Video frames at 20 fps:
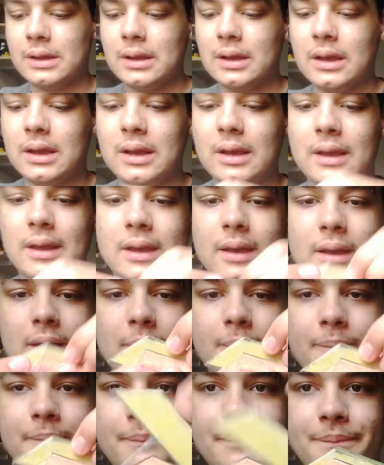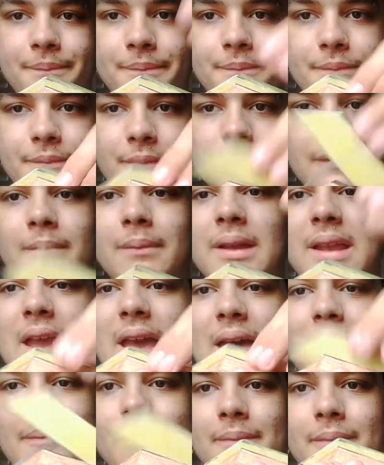But
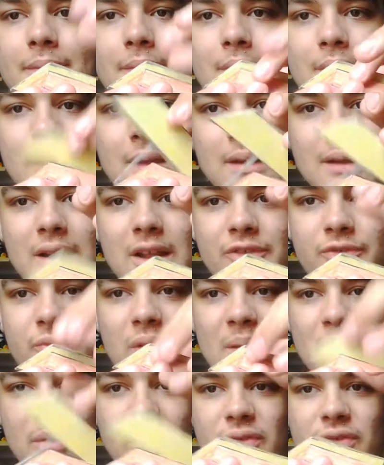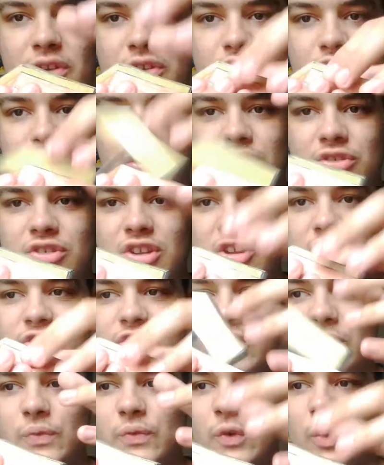yeah, that's Rainbow Fusion. Decent
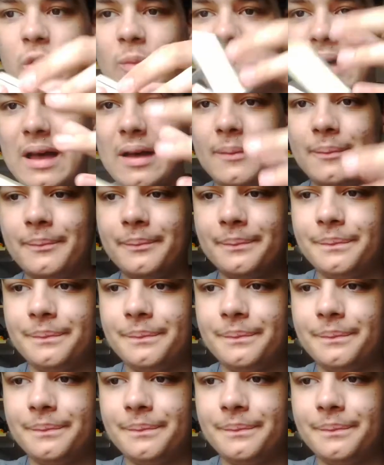little 4-bar.